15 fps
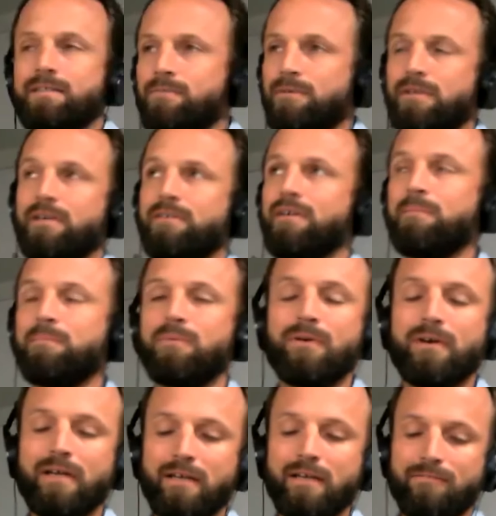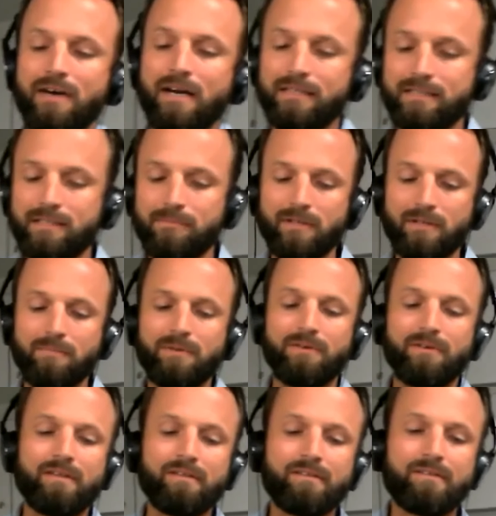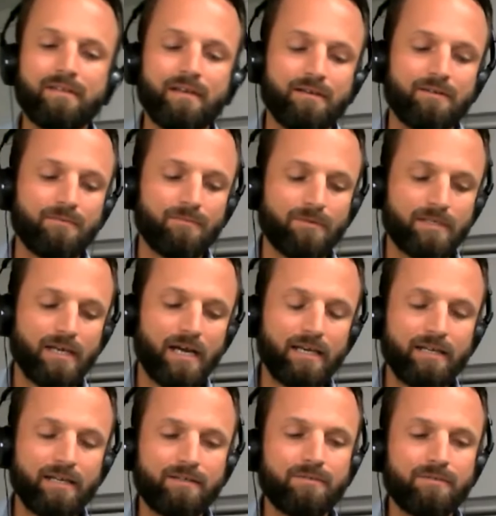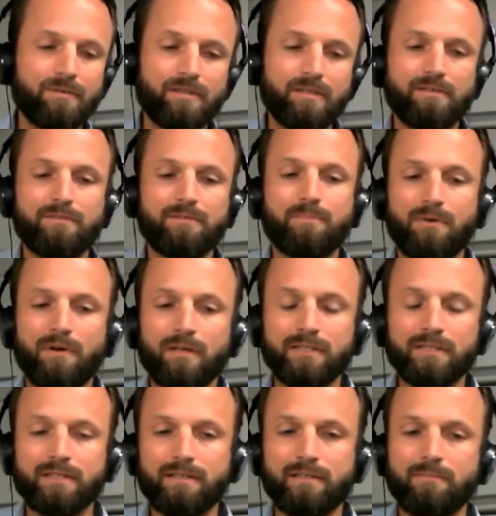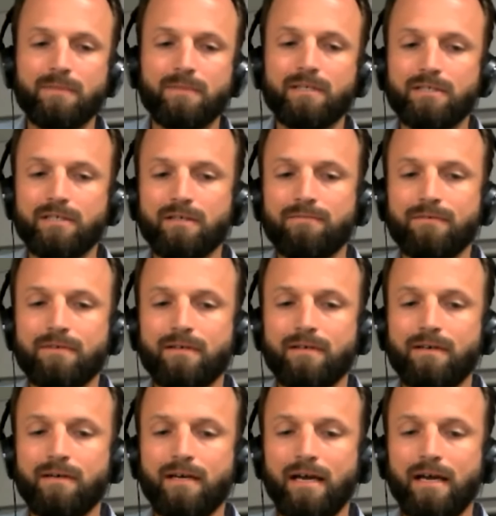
a really great point. In fact, some of the buildings that we're tying into with this project on the big shift uh,